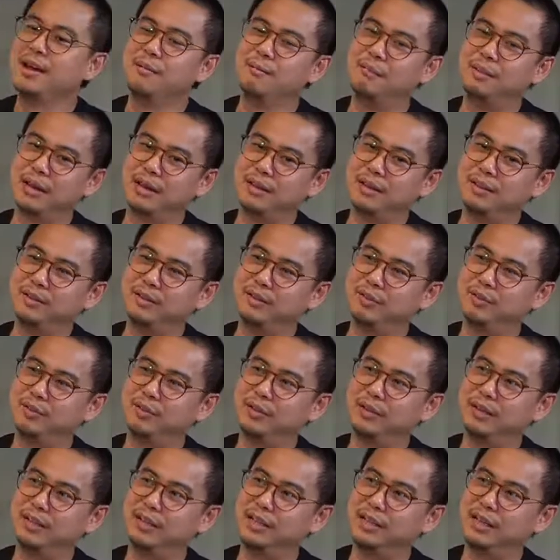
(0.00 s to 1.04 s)
But
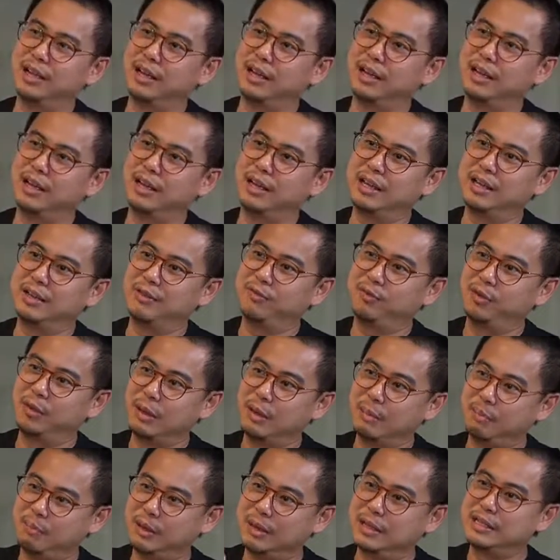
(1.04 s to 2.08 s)
for
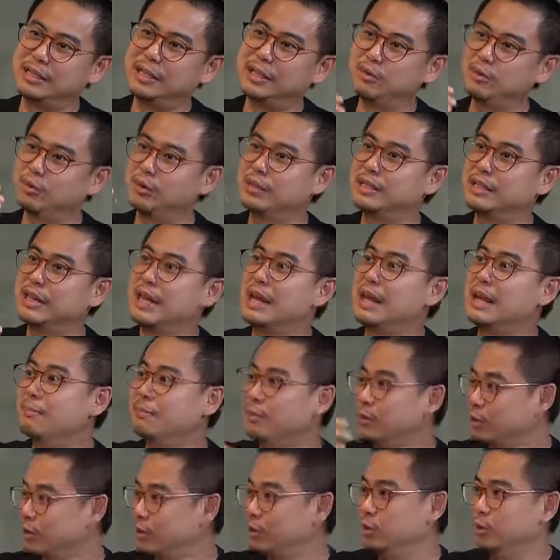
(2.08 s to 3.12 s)
the person who was
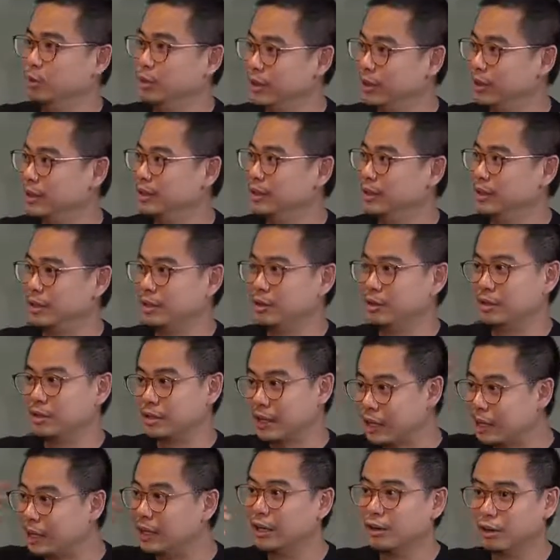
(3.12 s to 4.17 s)
able to do it,
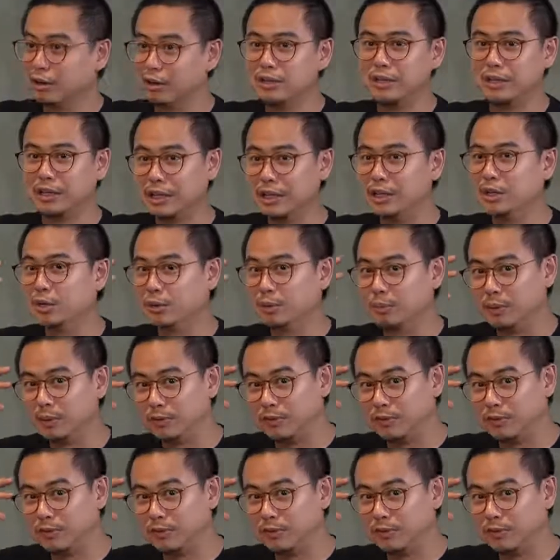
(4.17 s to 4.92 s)
psychologically, you could be